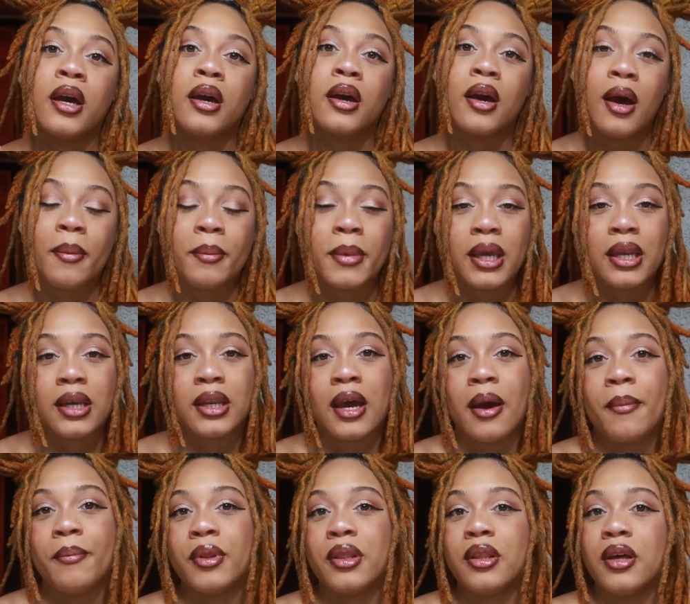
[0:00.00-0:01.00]
comment
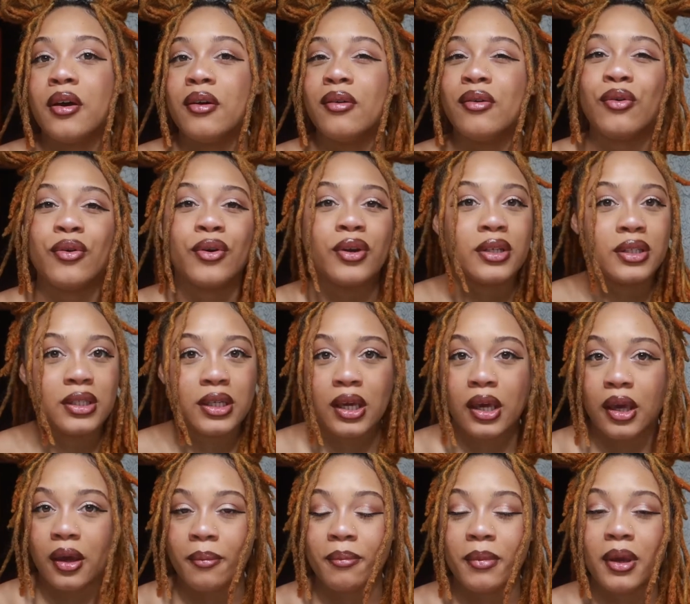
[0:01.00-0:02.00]
down below or
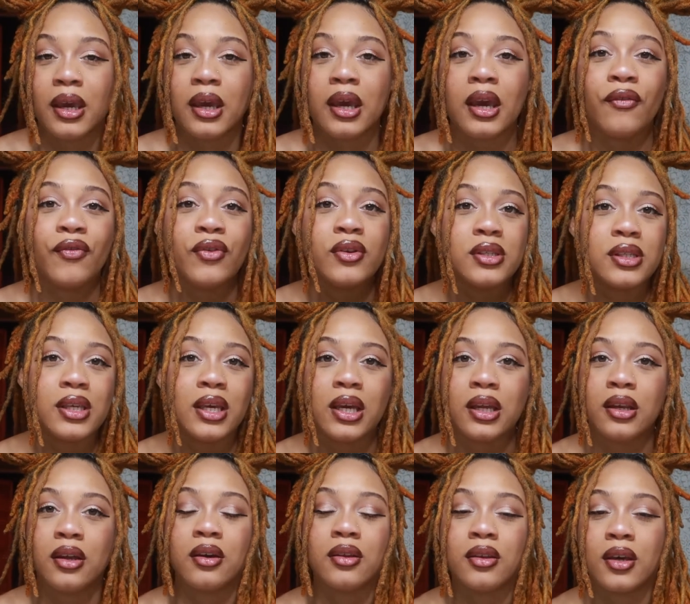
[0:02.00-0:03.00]
DM me if you see
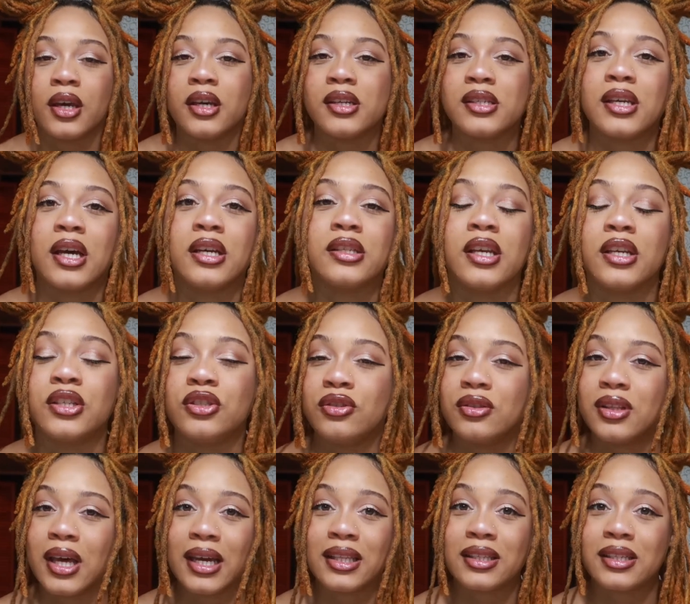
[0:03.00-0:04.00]
any other hairstyles that you'd
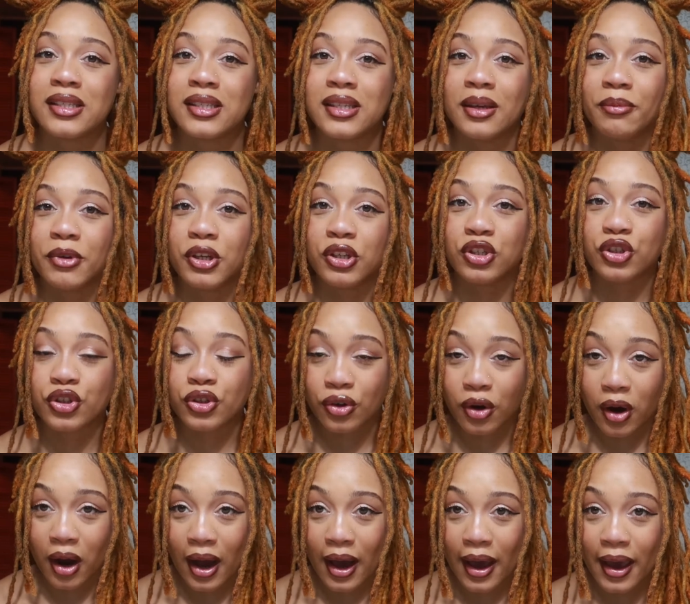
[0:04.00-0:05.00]
like to see me
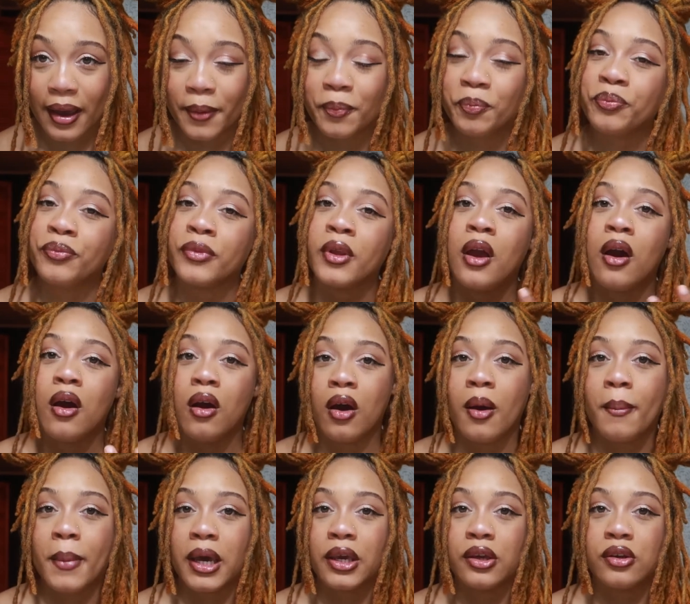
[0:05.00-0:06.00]
try
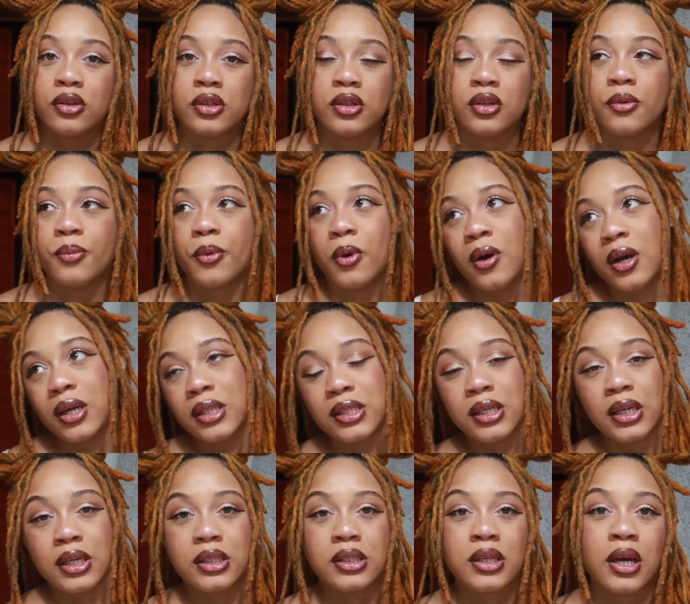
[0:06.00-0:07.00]
on my YouTube, on
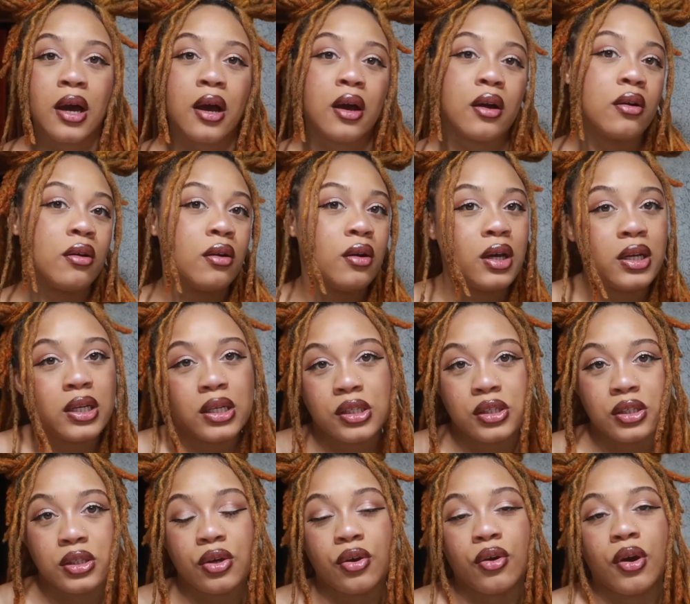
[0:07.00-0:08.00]
TikTok, on
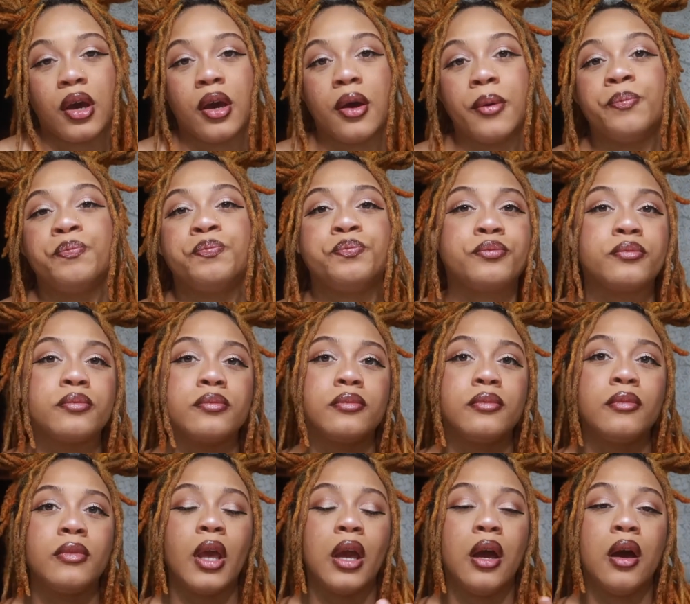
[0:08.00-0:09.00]
Instagram.
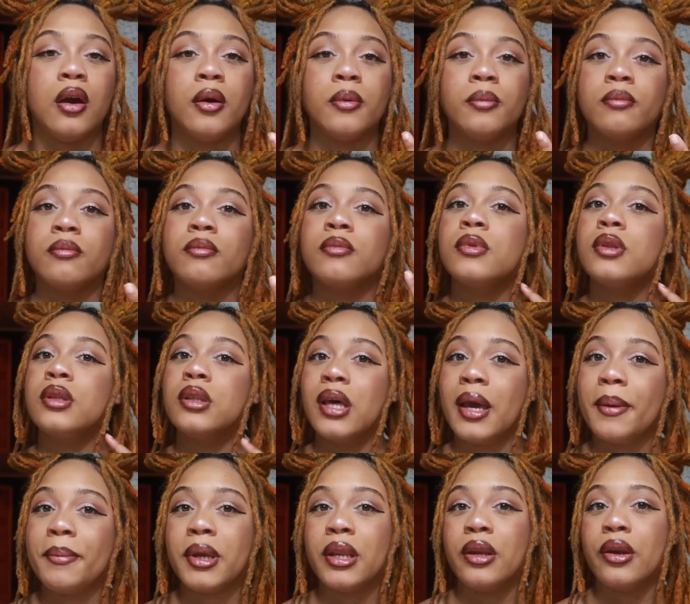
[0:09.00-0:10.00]

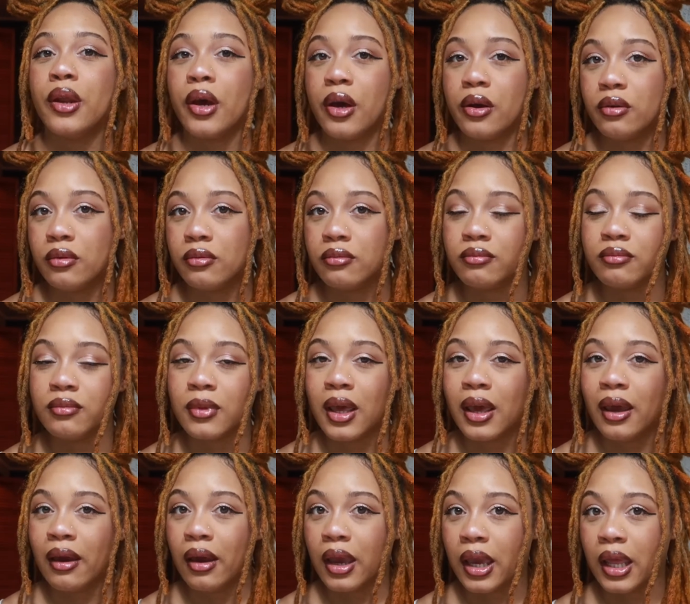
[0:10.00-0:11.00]
Let me know
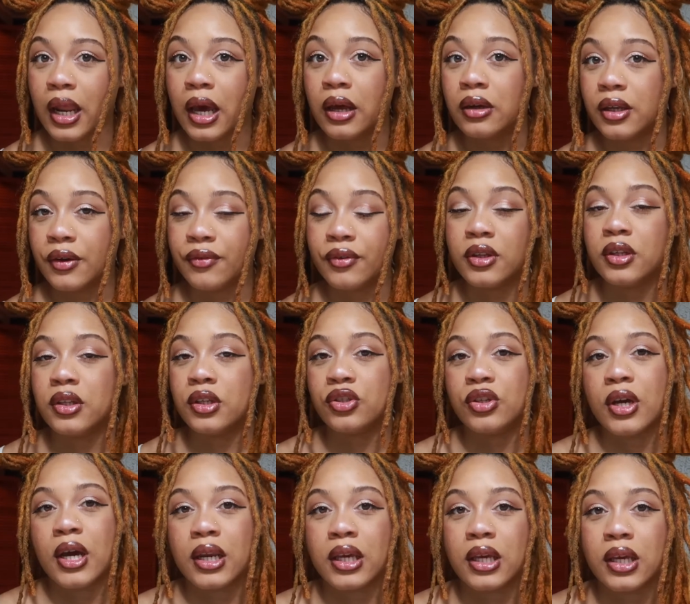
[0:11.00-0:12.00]
and I'll definitely
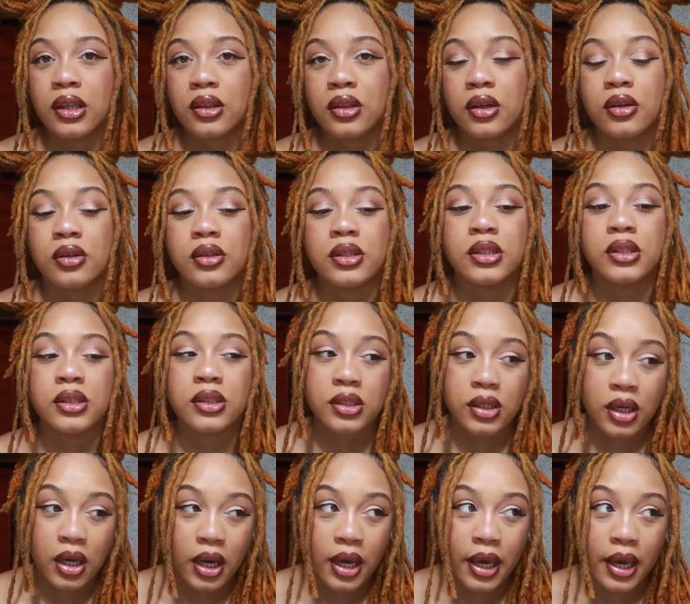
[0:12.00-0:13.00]
try to get those
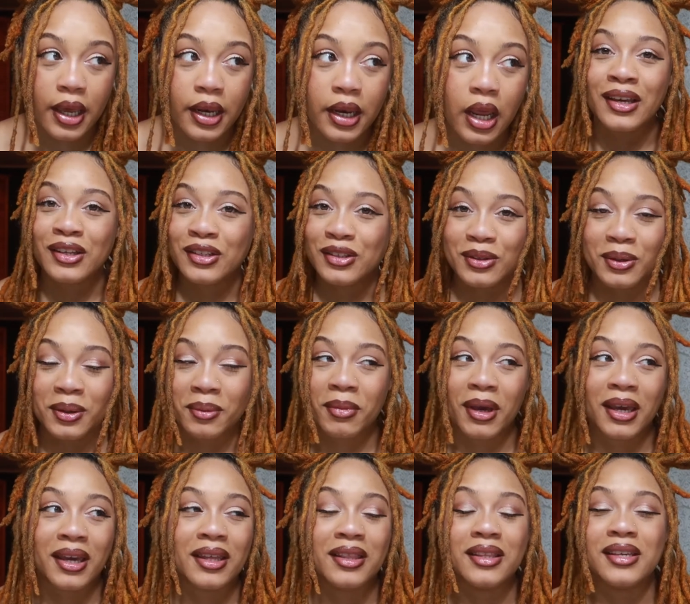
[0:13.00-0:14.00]
done. I enjoy
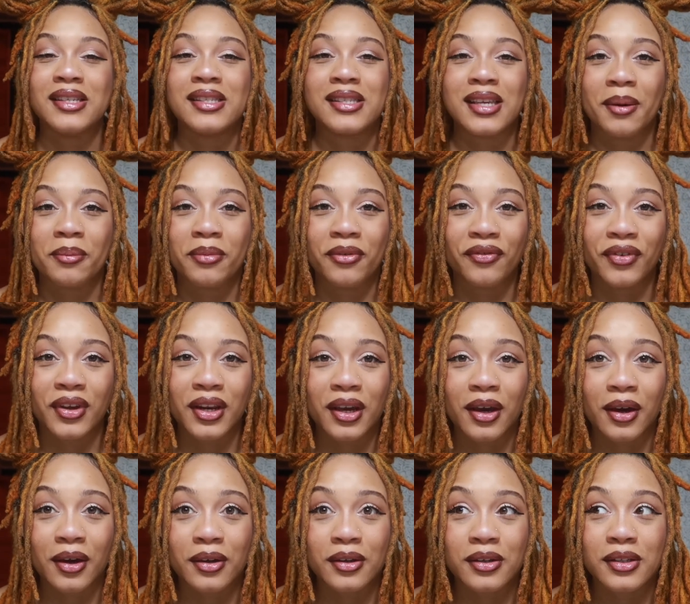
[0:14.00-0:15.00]
making these type of
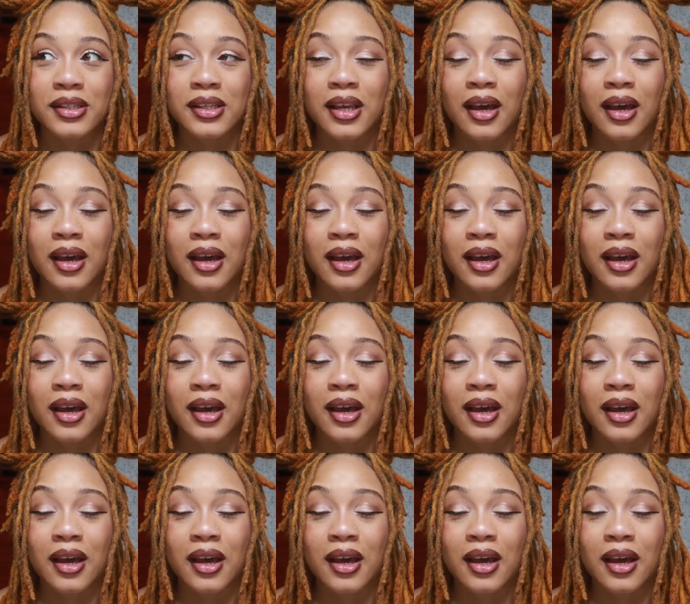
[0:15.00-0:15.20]
videos,